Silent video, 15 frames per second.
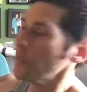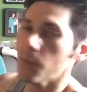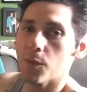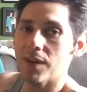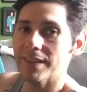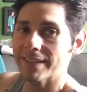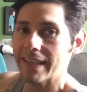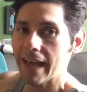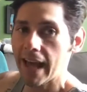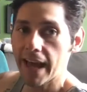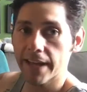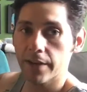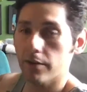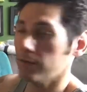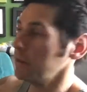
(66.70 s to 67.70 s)
are the ones that
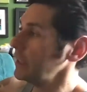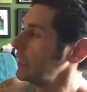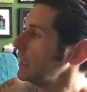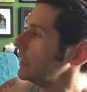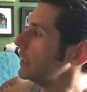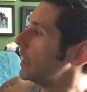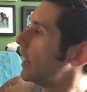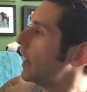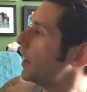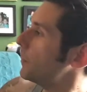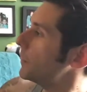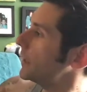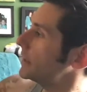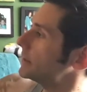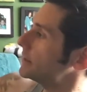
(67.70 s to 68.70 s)
I don't need.
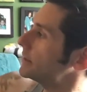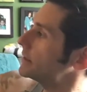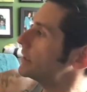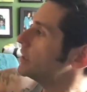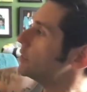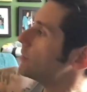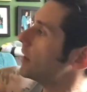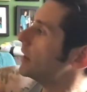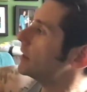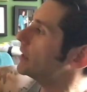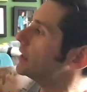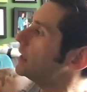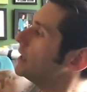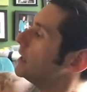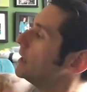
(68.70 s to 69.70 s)
It's
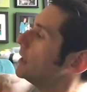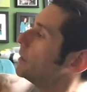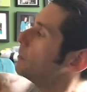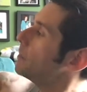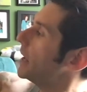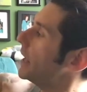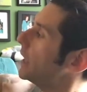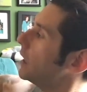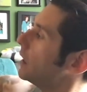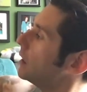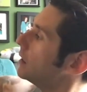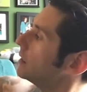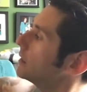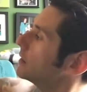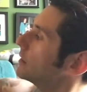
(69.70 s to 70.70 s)
Cinderella,
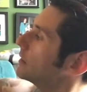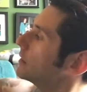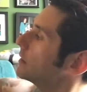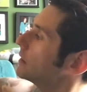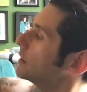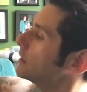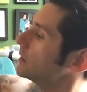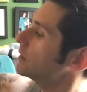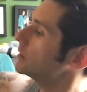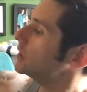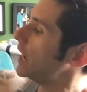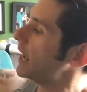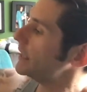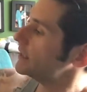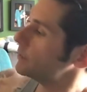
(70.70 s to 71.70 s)
Belle,
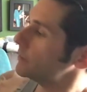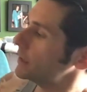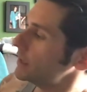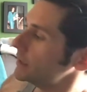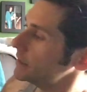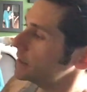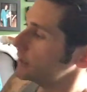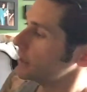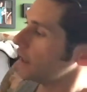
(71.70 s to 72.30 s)
Jasmine,